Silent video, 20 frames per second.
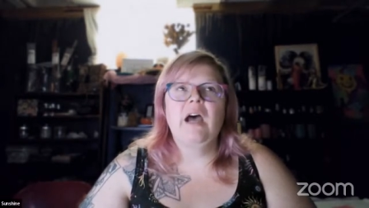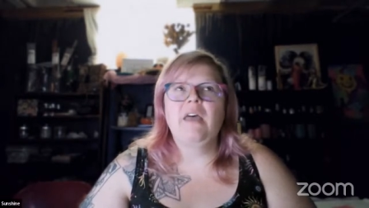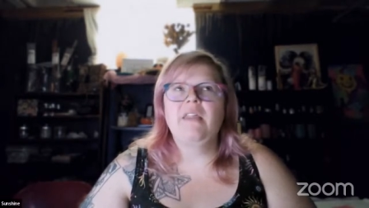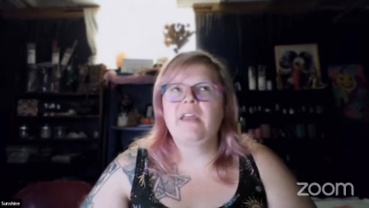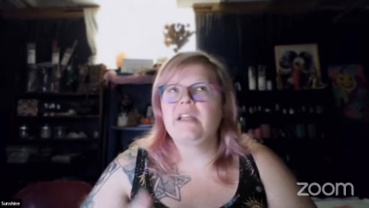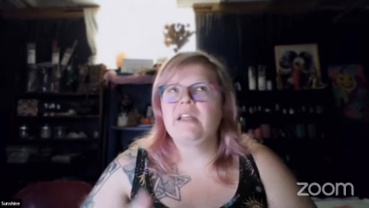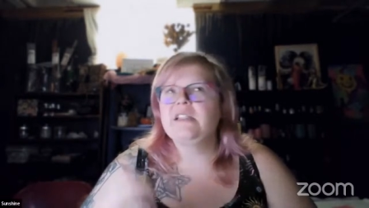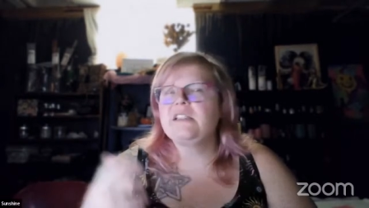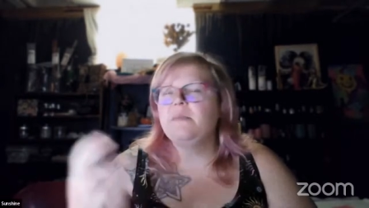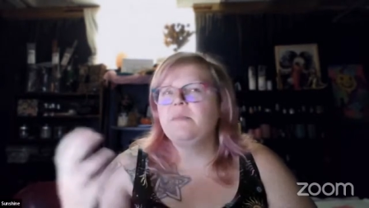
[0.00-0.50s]
I
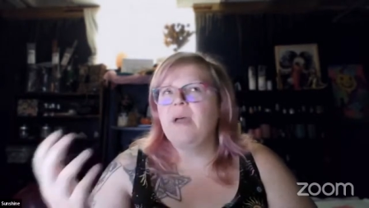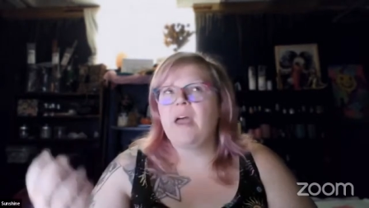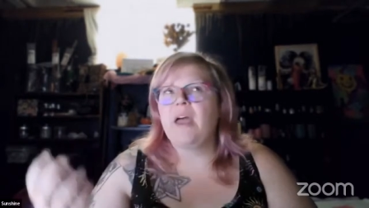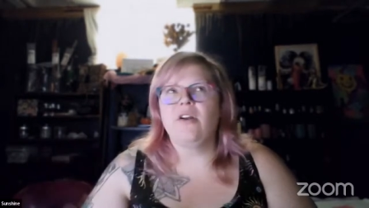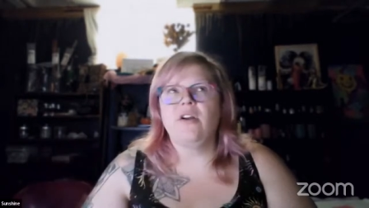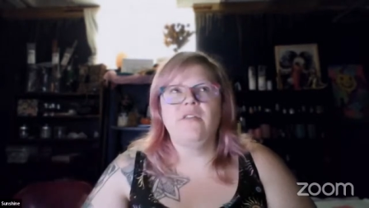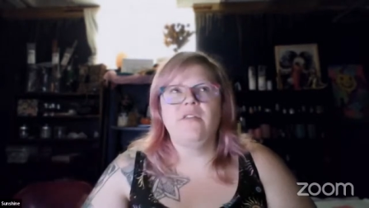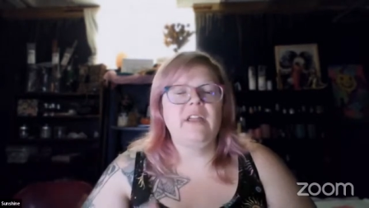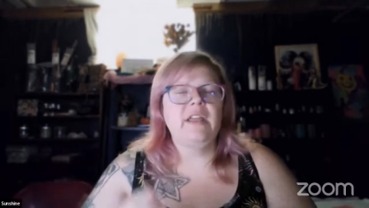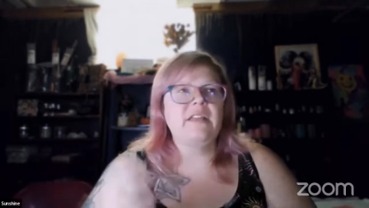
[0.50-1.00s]
think it's a
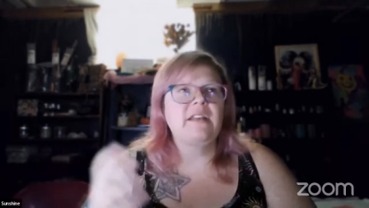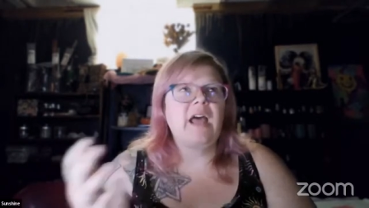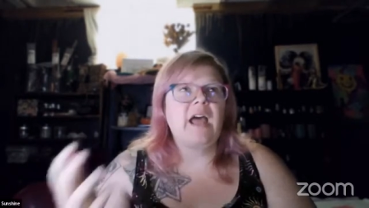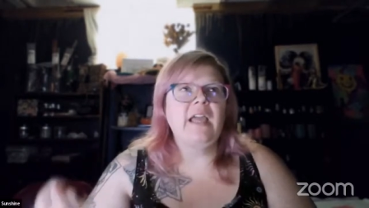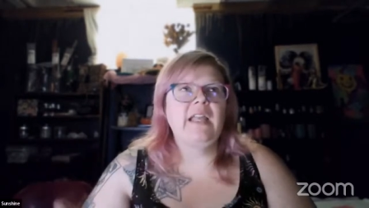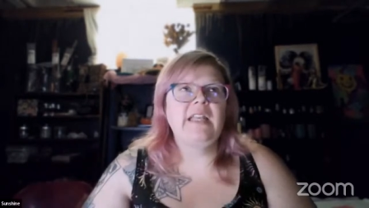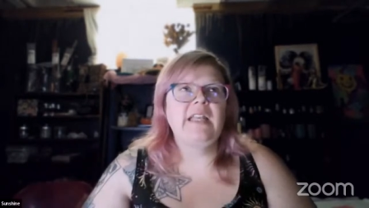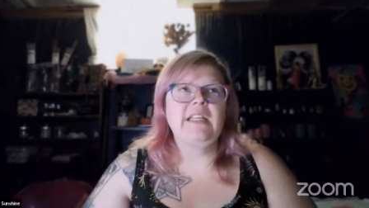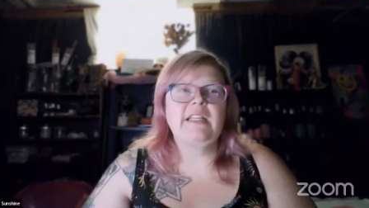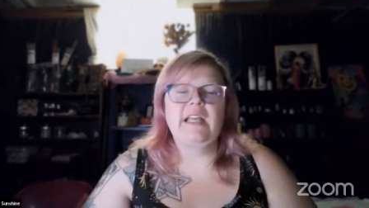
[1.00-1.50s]
matter of like
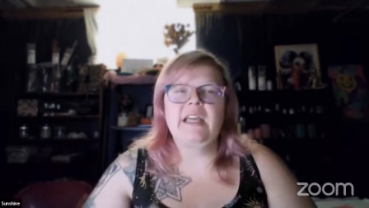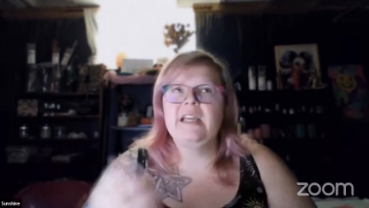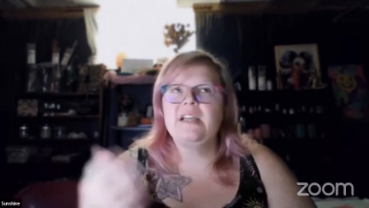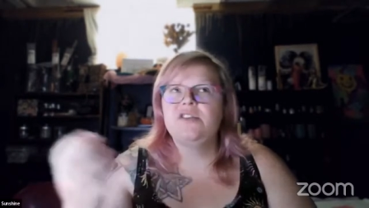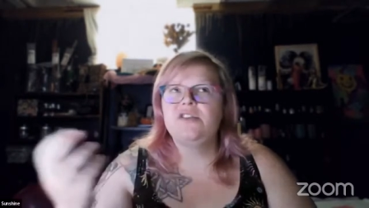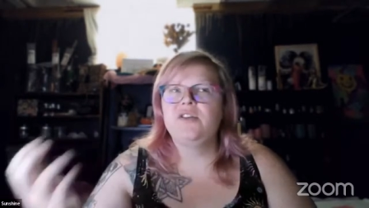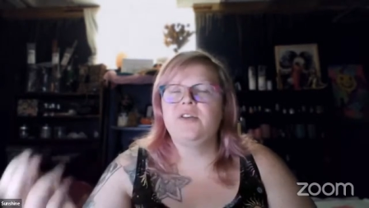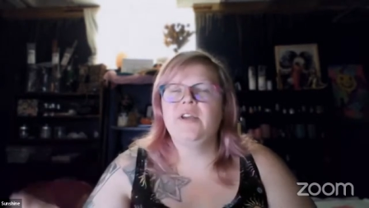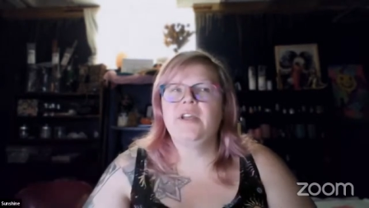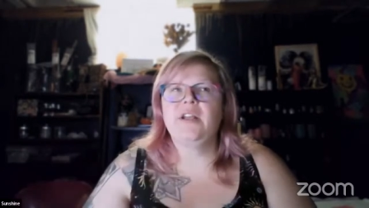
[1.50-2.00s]
90
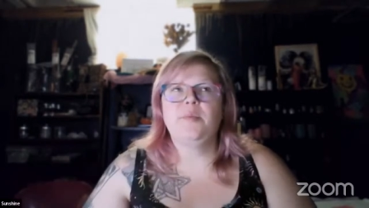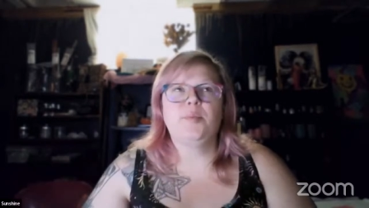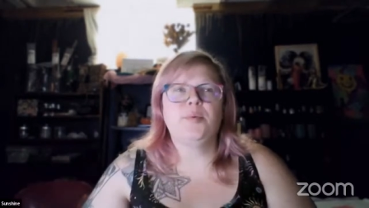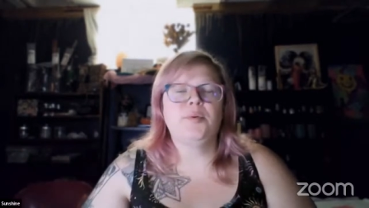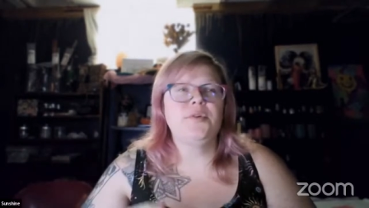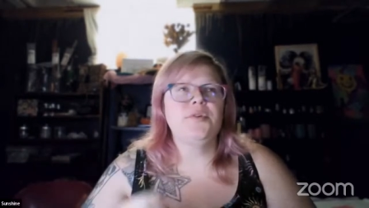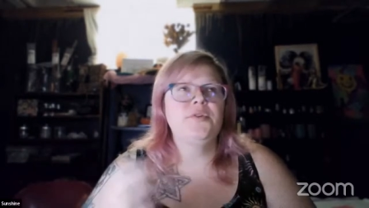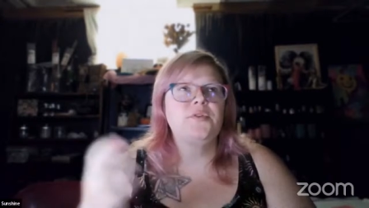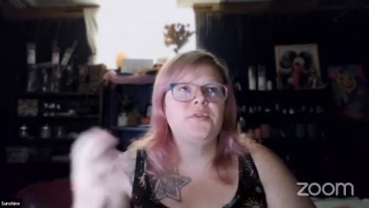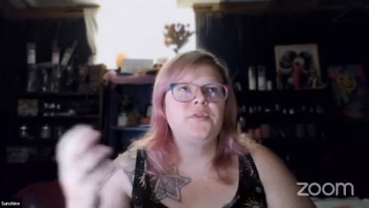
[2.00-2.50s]
days. You can get
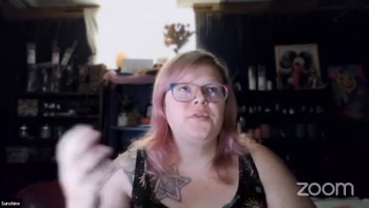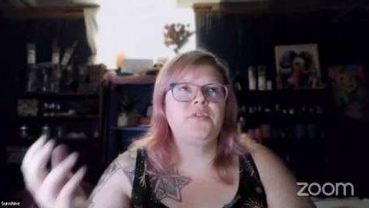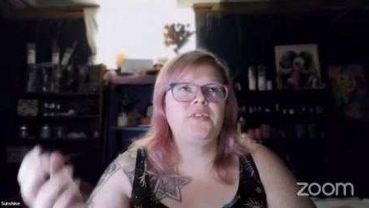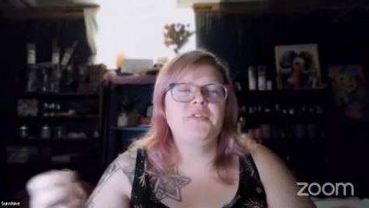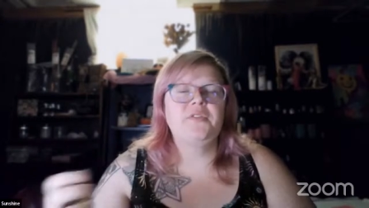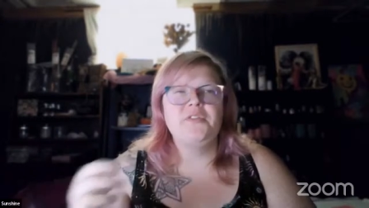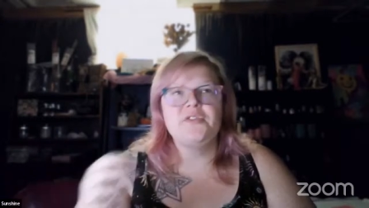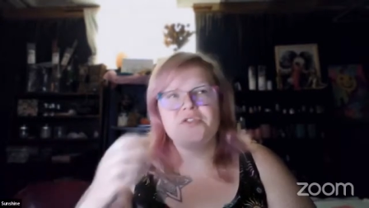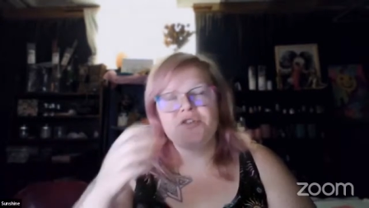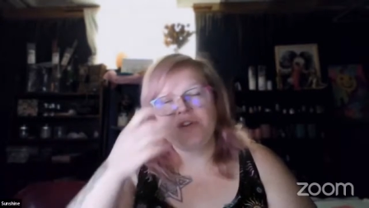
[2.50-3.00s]
approved
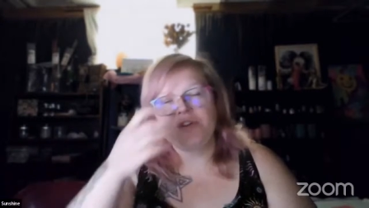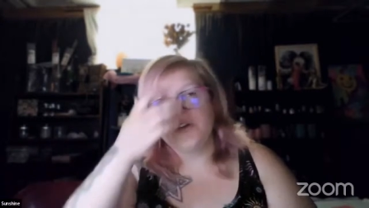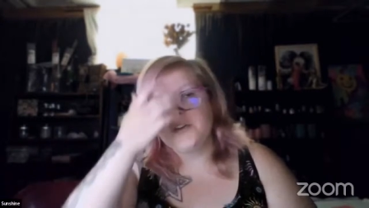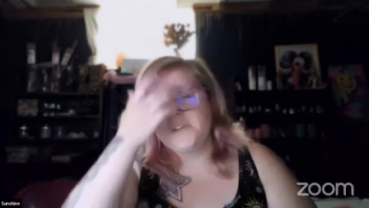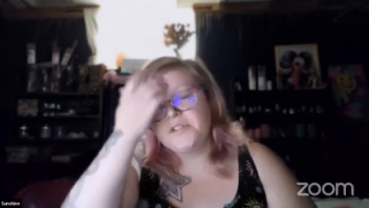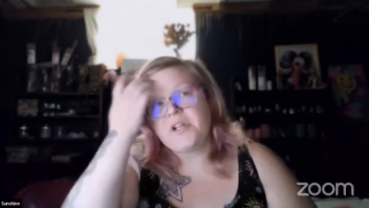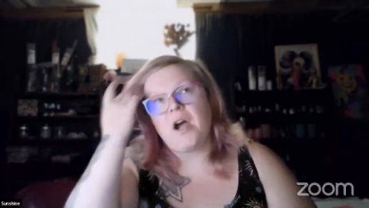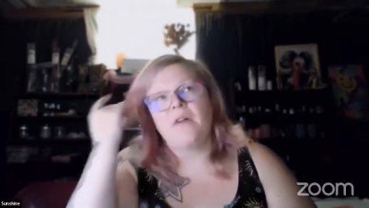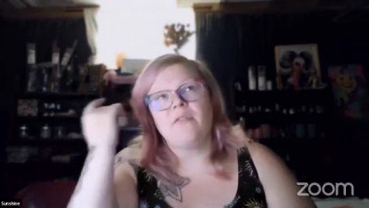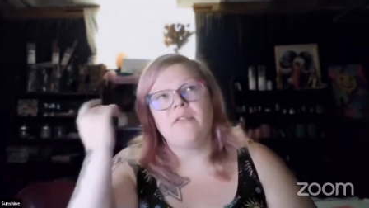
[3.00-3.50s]
if
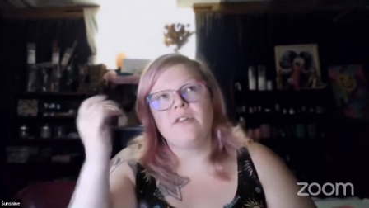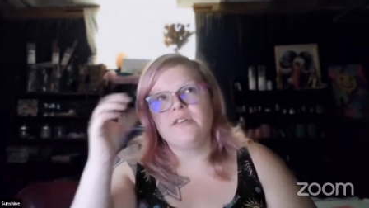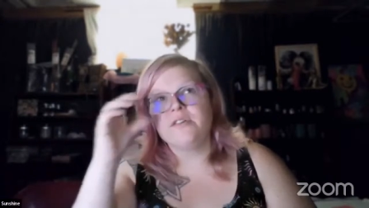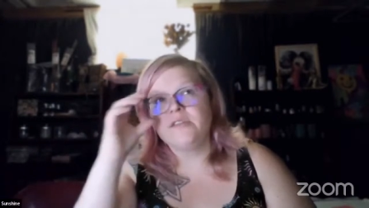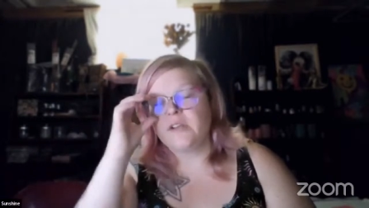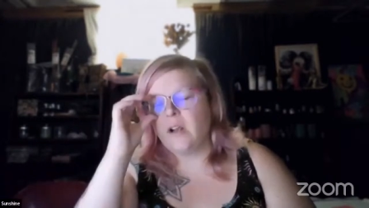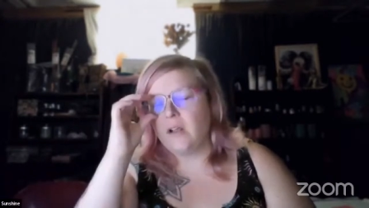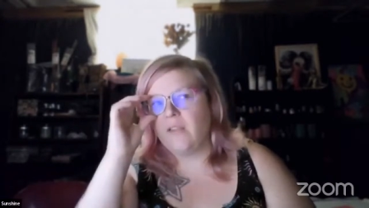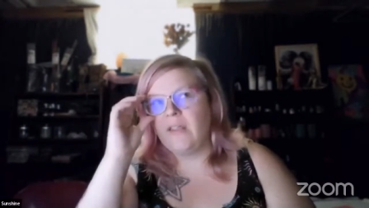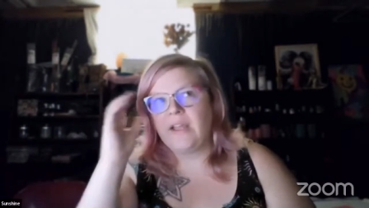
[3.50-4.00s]
insurance
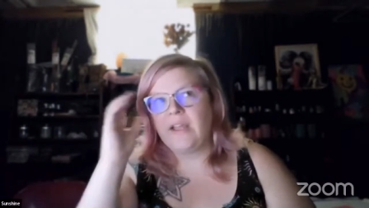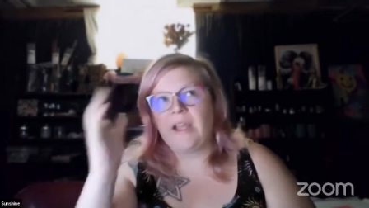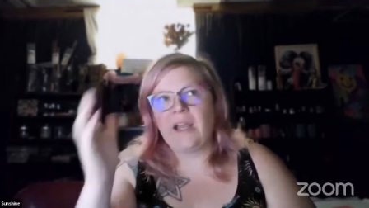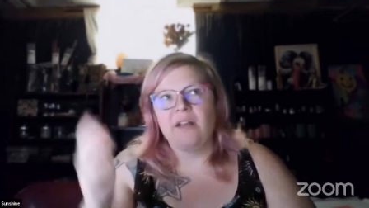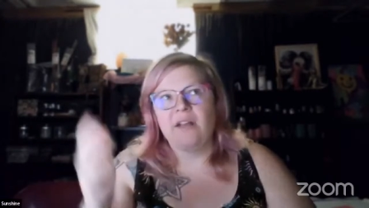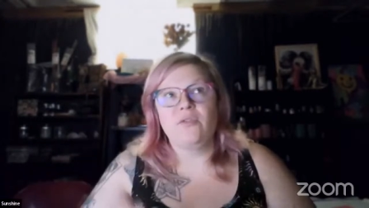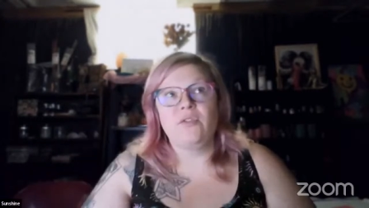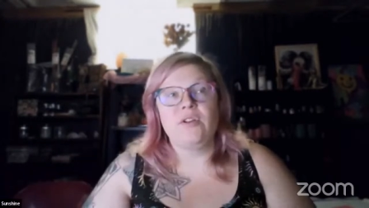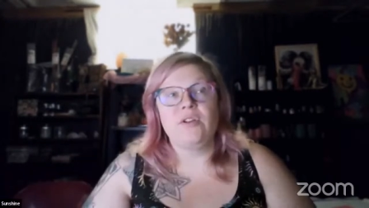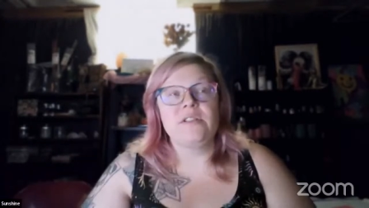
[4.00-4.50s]
covers and all that
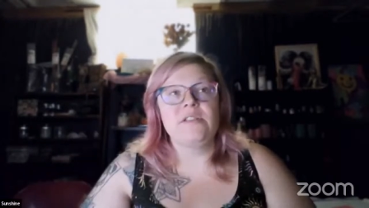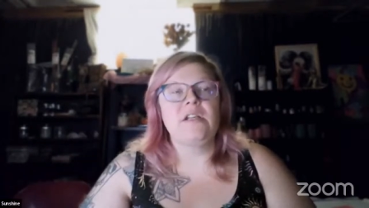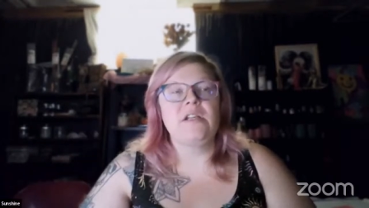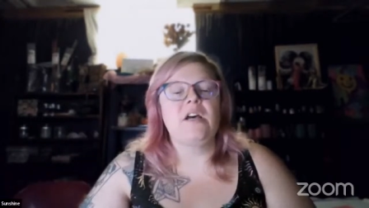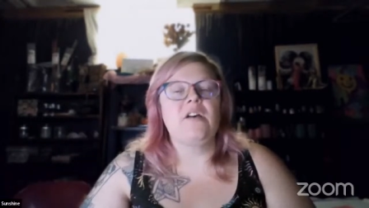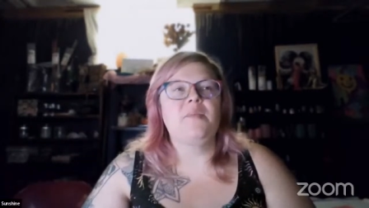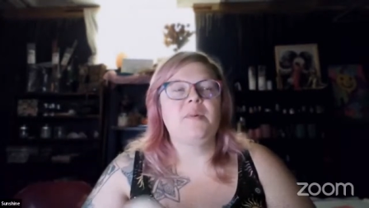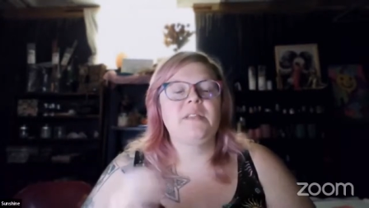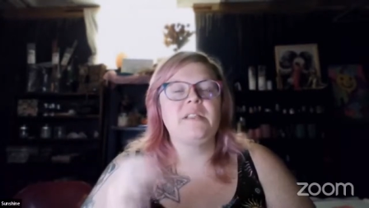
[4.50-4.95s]
kind of good stuff.